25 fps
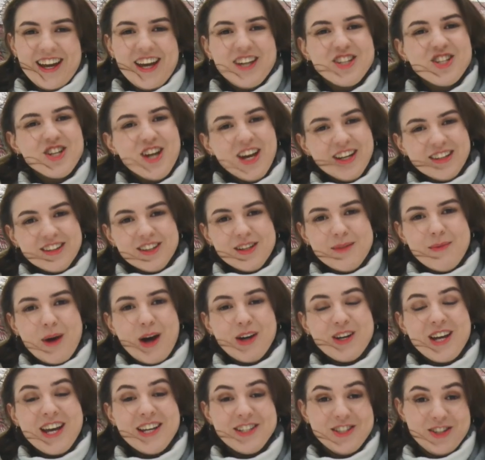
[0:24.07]
a channel
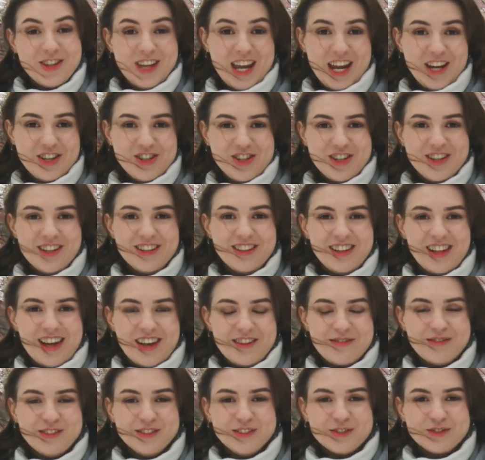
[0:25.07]
about education and
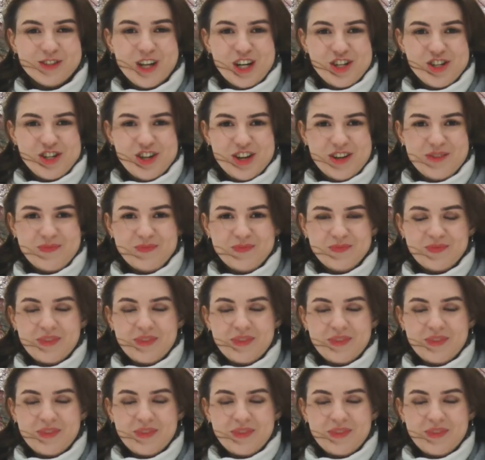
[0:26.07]
life in Russia.